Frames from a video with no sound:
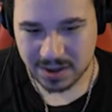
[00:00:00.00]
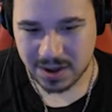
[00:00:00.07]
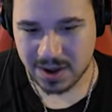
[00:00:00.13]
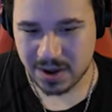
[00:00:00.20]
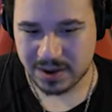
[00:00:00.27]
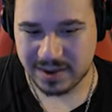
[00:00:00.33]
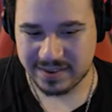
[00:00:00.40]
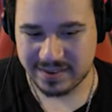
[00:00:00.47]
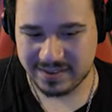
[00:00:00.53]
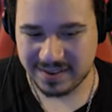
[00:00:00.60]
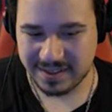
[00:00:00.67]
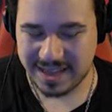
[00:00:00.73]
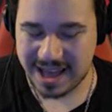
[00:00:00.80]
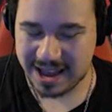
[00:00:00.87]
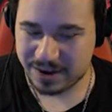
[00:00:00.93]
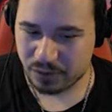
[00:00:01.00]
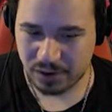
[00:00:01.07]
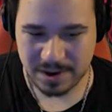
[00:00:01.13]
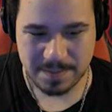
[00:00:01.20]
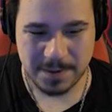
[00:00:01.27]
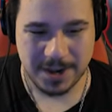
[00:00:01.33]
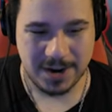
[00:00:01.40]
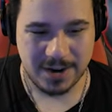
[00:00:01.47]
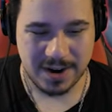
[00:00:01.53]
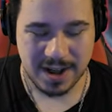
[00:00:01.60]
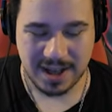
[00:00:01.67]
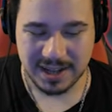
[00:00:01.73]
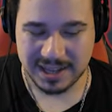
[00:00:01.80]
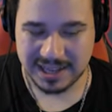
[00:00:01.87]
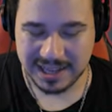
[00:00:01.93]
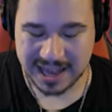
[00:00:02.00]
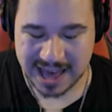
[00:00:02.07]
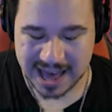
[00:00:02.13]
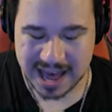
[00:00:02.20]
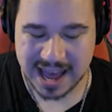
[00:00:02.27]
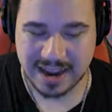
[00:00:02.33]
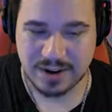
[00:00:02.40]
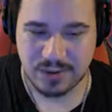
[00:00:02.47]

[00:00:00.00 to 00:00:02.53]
Oh, because it's a lot creepier, a lot